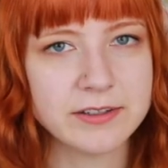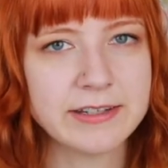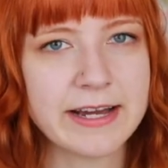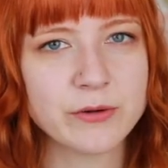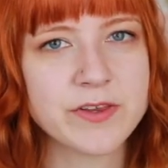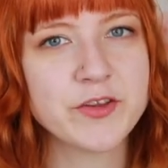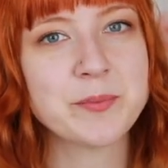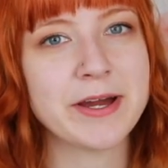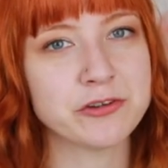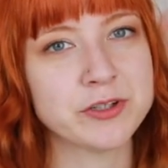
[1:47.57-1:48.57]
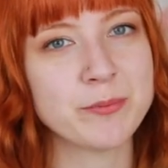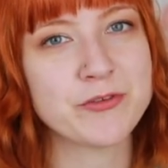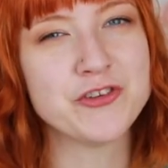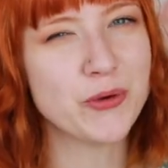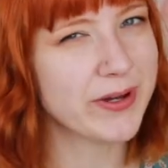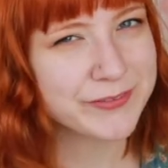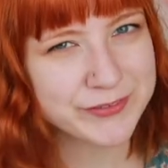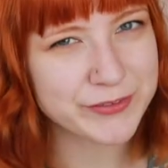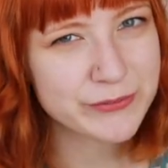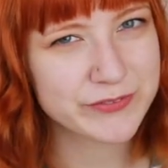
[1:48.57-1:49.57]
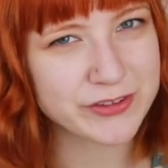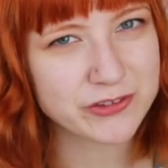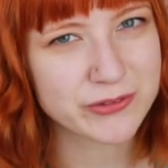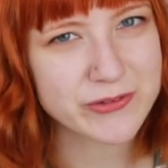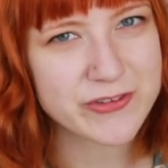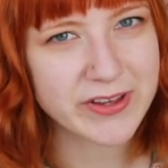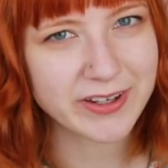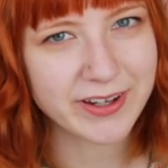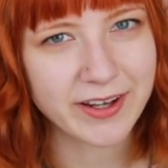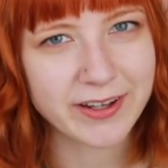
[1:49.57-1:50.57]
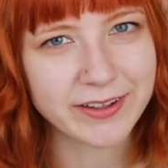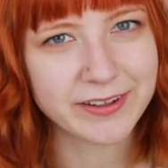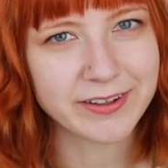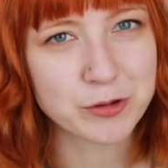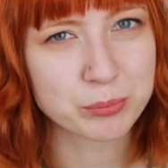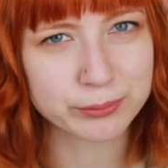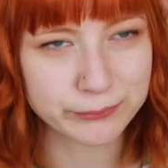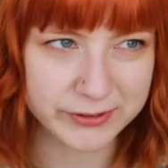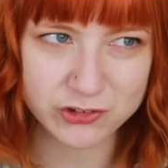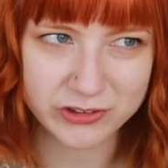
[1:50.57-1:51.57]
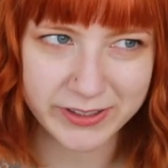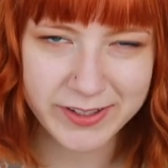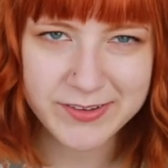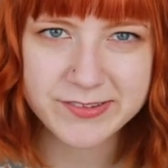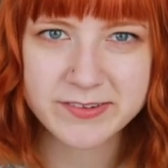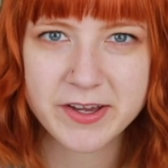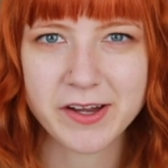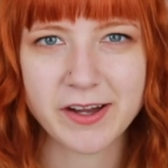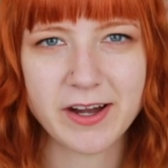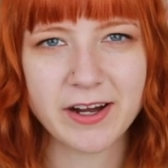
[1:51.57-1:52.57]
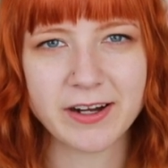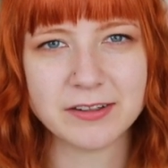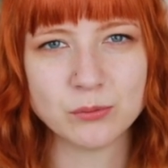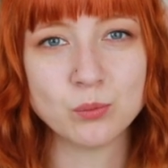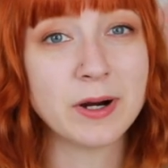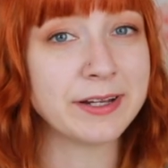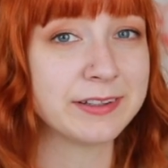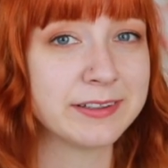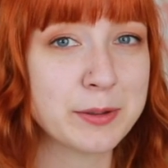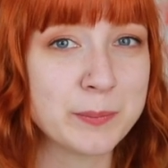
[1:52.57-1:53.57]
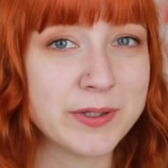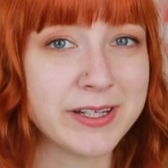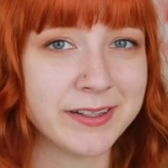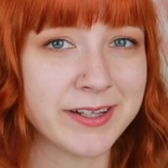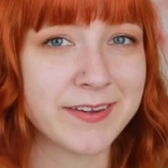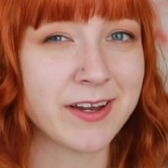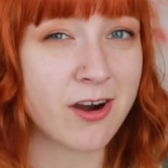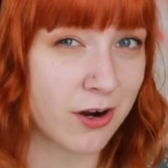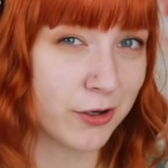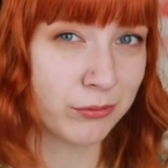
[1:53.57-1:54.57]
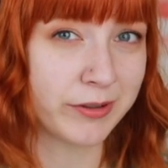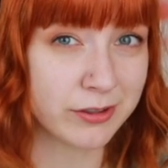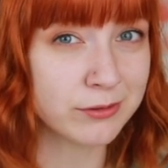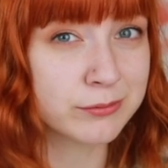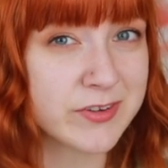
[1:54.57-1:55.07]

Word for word: Now these backdrops do have a few features that I appreciate. Uh, one being that they are wrinkle